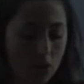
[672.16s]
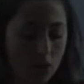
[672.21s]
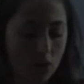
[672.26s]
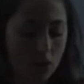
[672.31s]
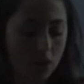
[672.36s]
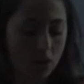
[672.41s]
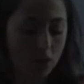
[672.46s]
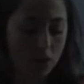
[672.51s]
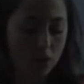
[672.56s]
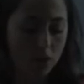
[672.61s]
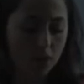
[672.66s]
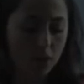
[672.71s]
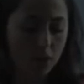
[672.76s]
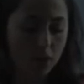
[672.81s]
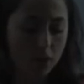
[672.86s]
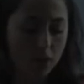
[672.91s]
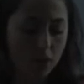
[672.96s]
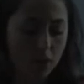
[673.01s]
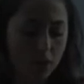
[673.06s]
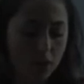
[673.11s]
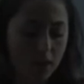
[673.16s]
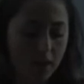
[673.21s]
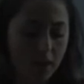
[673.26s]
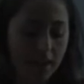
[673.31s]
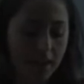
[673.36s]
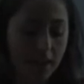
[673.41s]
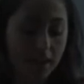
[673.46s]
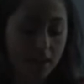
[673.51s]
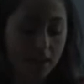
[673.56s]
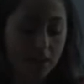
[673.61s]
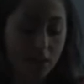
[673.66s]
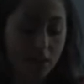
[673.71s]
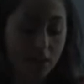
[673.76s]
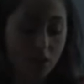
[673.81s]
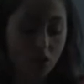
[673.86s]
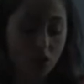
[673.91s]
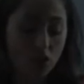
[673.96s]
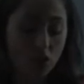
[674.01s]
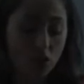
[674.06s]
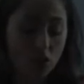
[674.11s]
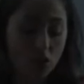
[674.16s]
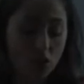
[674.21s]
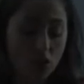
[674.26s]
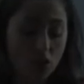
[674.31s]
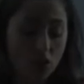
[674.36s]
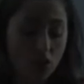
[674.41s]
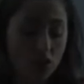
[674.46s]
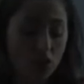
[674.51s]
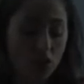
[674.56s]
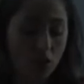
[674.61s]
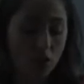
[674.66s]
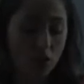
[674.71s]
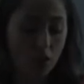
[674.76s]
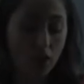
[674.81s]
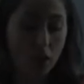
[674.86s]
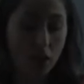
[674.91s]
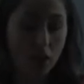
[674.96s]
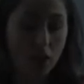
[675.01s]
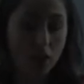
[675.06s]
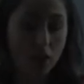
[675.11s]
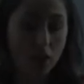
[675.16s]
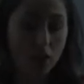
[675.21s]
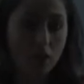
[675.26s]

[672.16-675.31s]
do you find any tension somewhere?